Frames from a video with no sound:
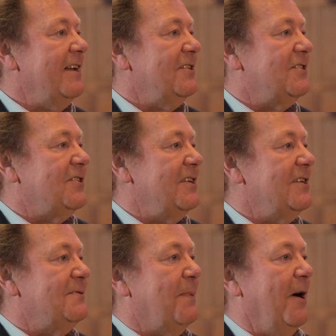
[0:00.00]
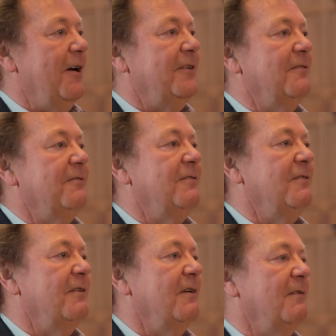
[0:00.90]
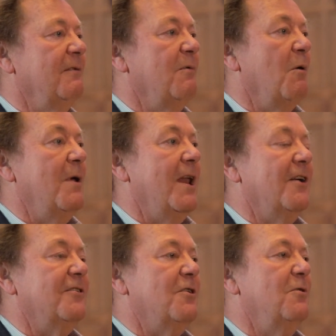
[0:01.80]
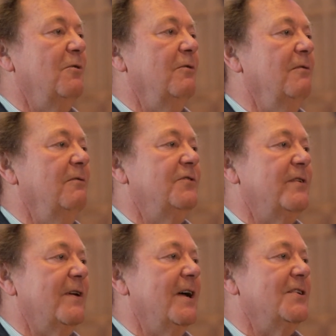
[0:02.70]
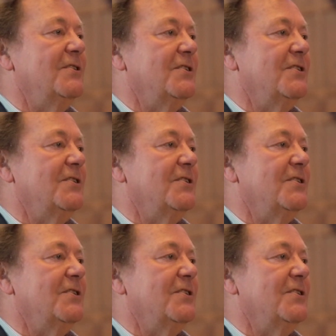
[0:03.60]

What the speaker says: is part of what we like to call civilized